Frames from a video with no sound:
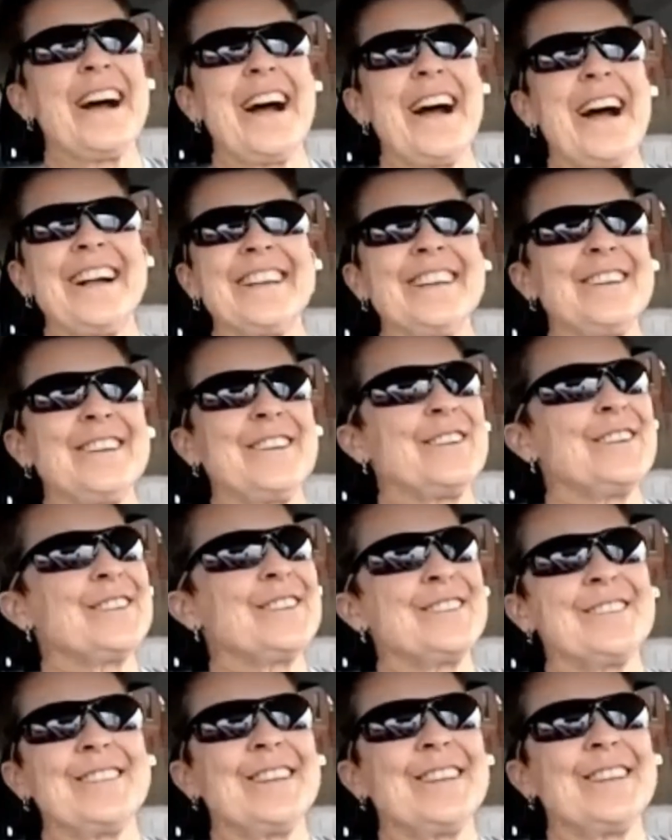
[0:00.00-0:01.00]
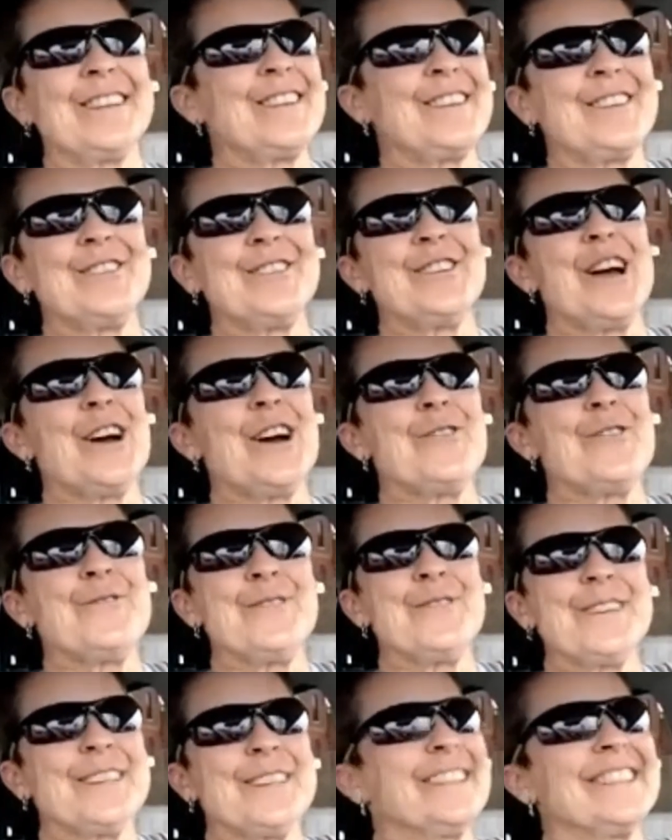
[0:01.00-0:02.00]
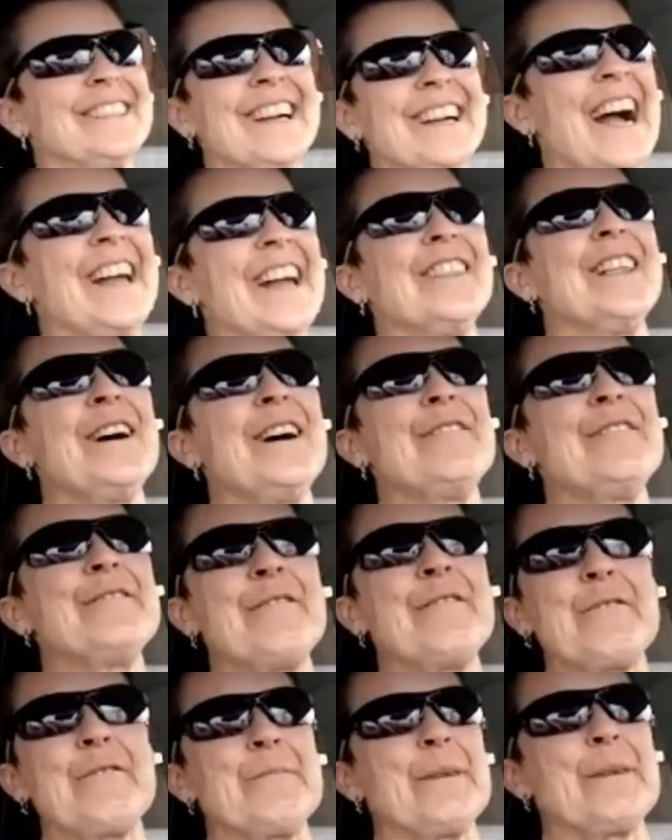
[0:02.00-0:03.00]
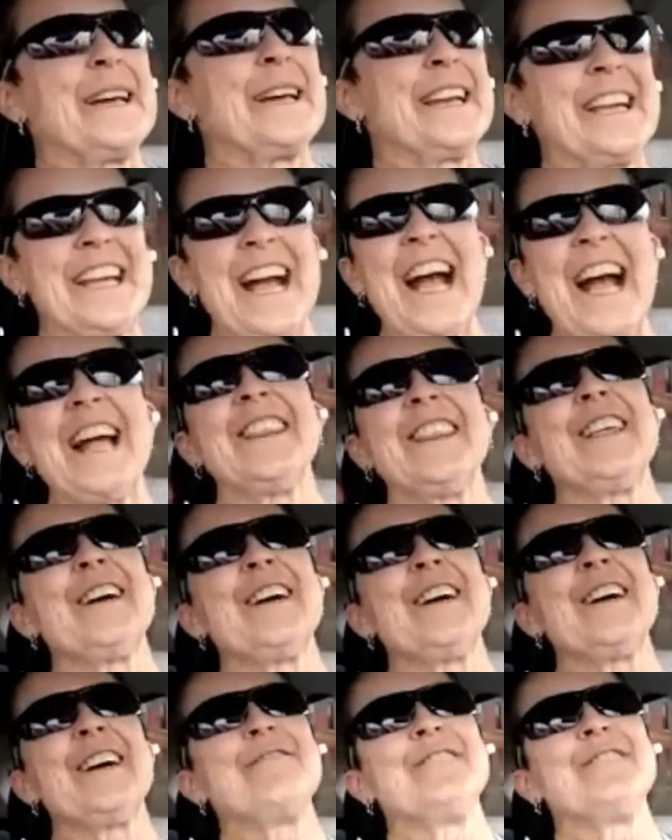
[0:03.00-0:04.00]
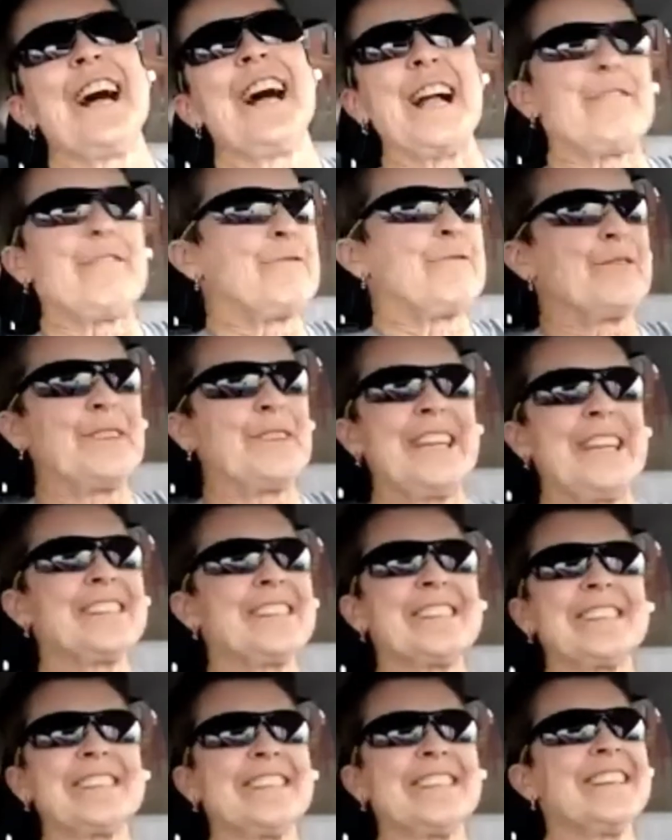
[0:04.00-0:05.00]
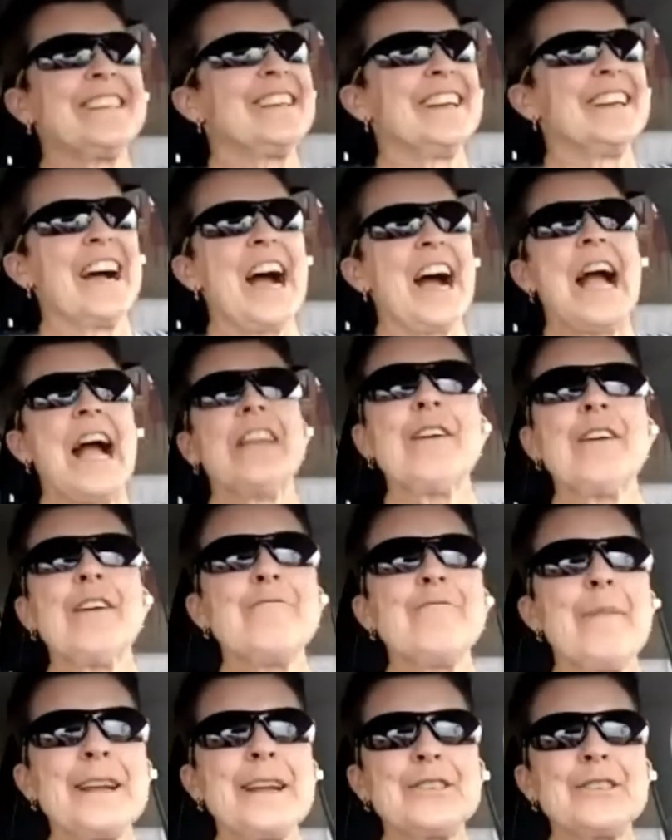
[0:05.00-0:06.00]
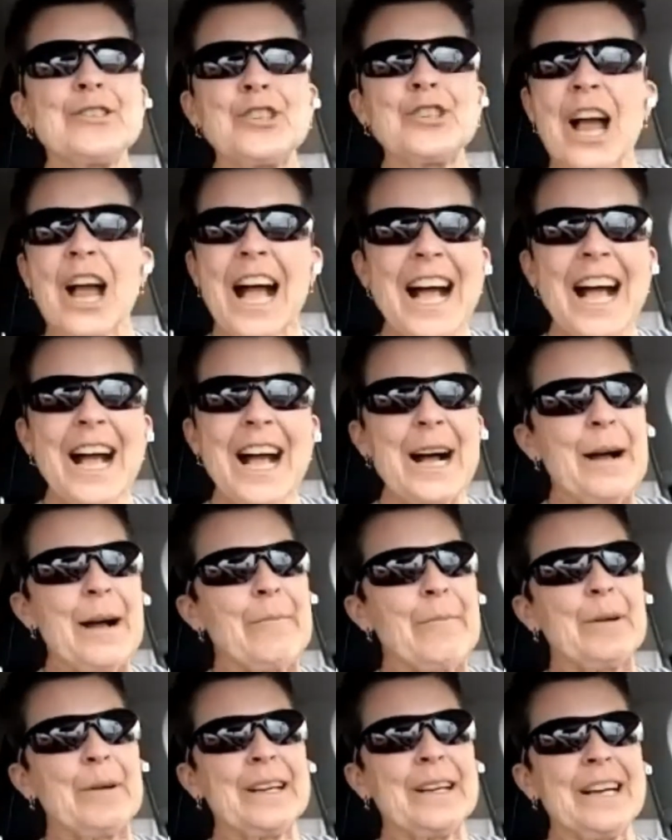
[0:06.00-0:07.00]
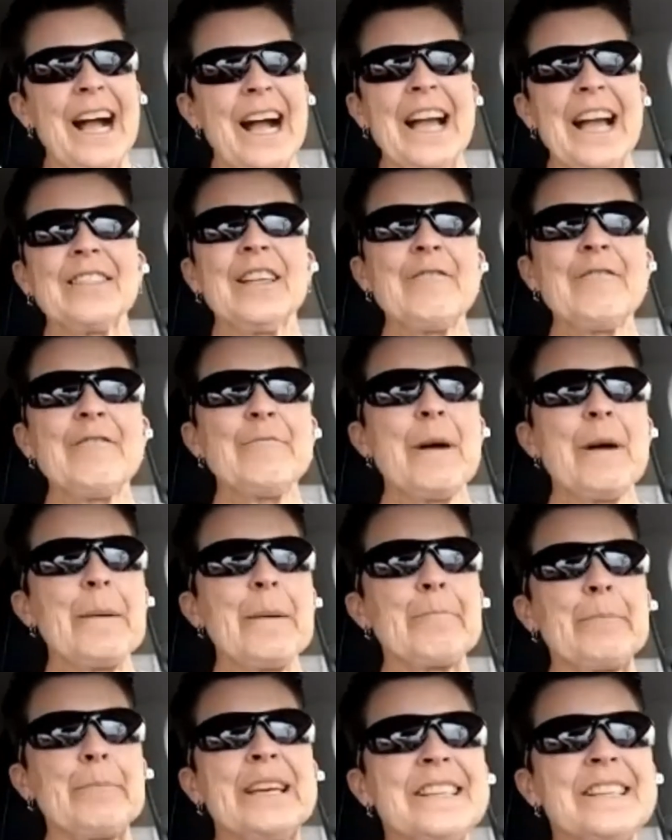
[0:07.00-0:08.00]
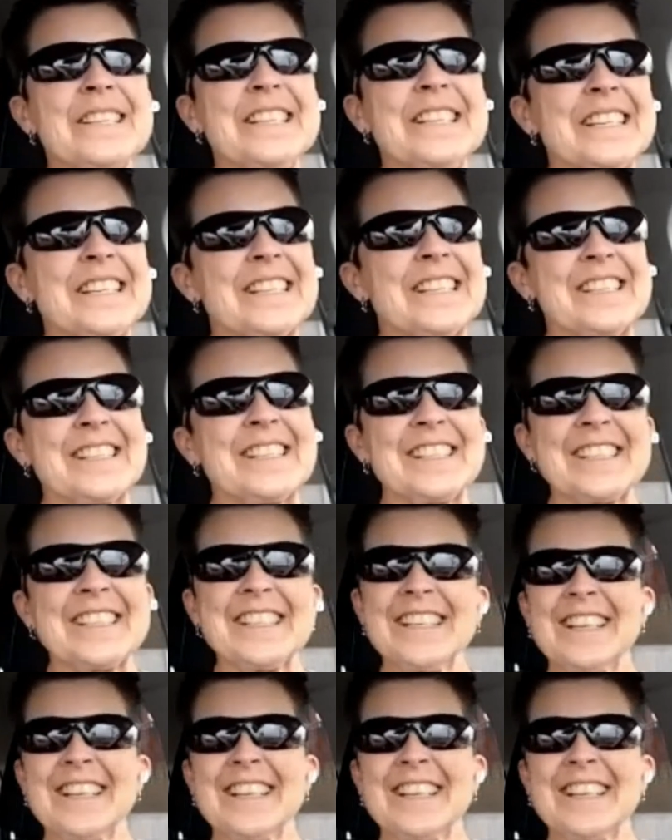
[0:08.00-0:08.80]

I, you know, I love everybody. I love life. I love my job. I love my business.